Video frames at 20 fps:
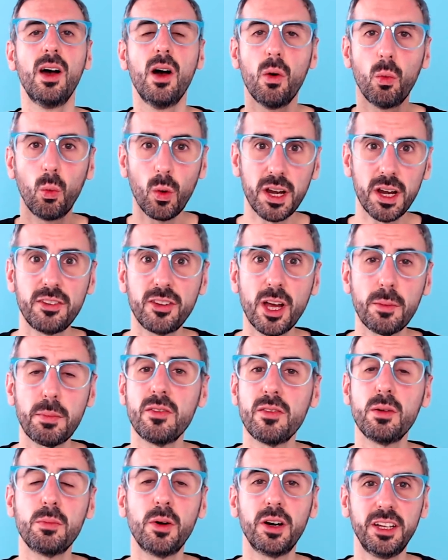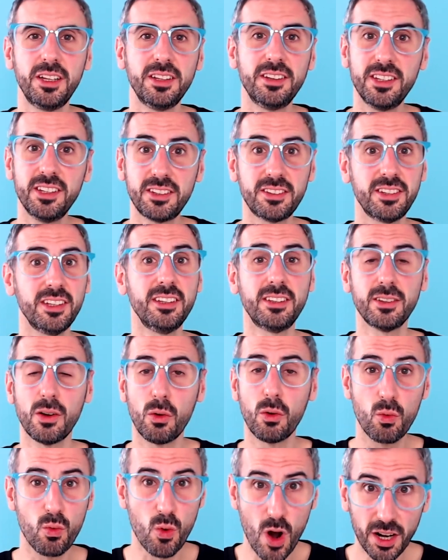What is up everybody, this is
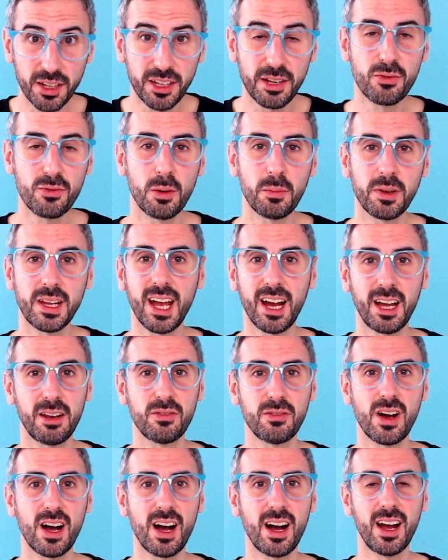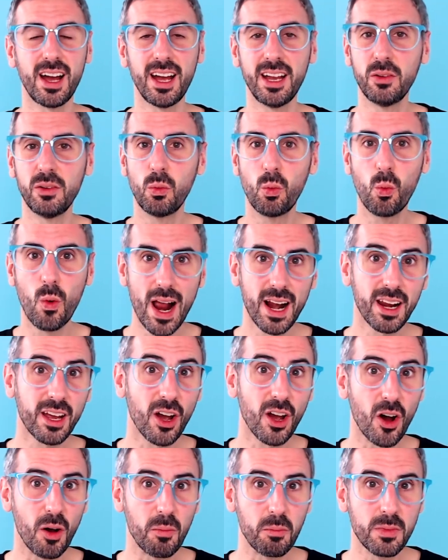Ronnie from Canva and
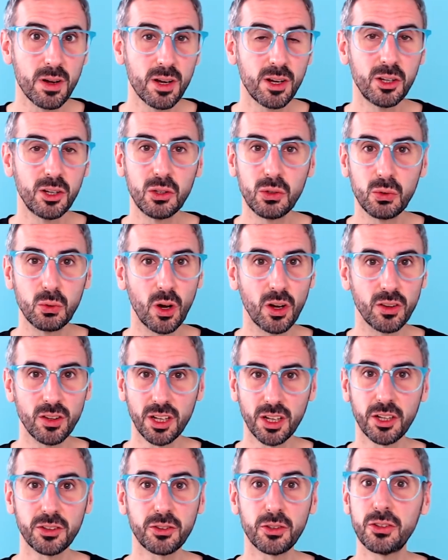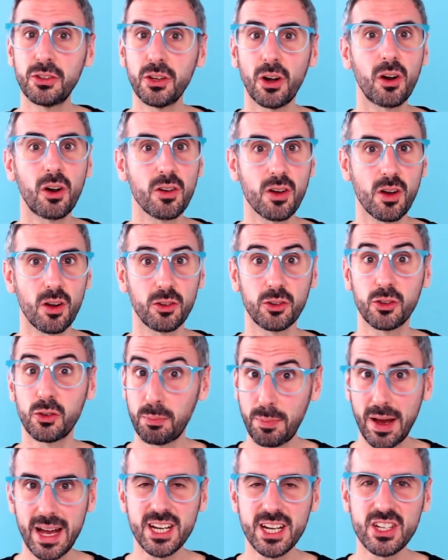welcome to another tutorial
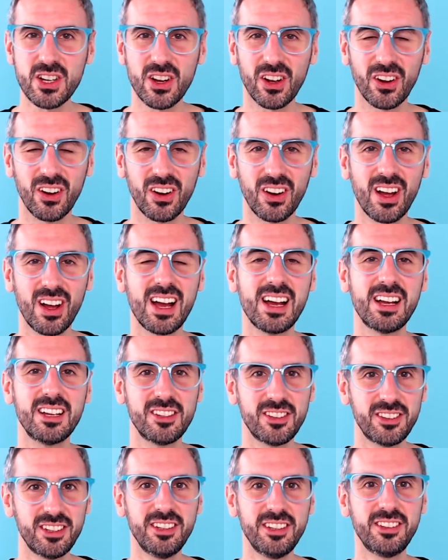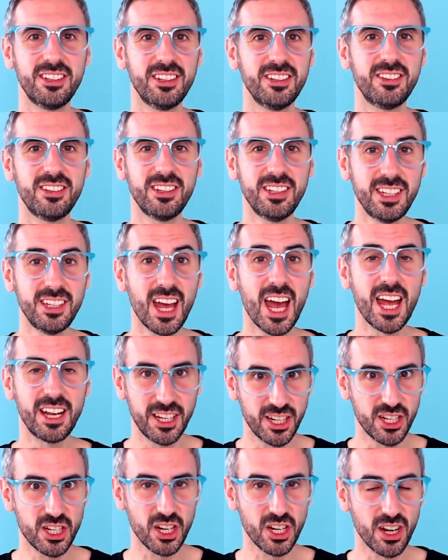special CCC
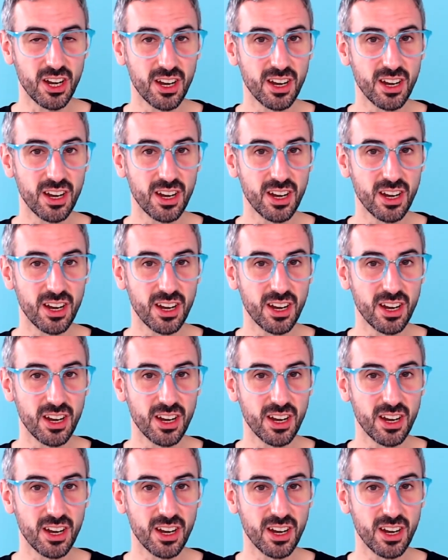edition.